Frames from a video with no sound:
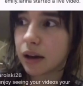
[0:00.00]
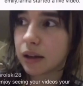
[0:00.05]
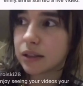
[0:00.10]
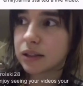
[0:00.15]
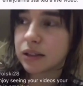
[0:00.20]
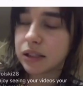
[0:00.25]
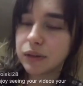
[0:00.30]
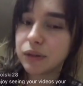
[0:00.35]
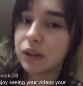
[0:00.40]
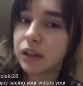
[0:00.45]

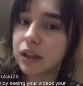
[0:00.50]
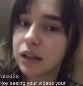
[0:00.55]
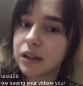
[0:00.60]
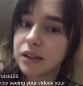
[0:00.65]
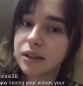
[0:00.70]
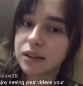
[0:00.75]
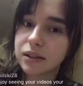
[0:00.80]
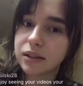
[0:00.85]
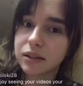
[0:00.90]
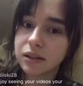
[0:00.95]
Steven,
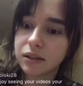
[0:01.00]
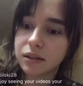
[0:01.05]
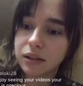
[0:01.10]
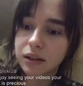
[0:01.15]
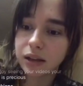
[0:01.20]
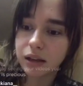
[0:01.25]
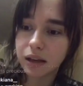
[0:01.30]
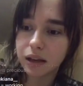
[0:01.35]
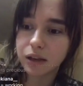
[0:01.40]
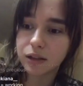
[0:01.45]

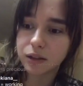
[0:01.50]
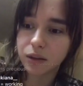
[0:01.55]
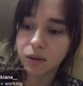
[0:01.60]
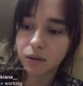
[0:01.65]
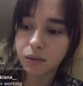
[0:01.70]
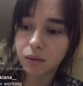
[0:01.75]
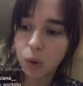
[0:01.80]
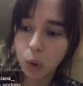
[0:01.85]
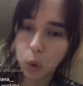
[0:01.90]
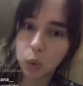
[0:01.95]
his
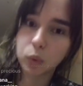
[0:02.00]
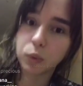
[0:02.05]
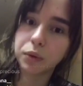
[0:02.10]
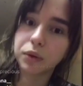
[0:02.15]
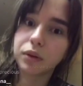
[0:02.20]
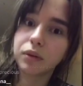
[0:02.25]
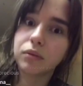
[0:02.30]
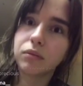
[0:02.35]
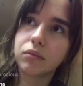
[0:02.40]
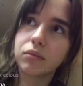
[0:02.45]

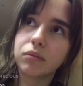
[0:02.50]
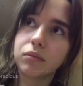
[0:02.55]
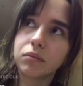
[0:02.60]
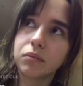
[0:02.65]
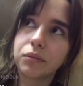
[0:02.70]
own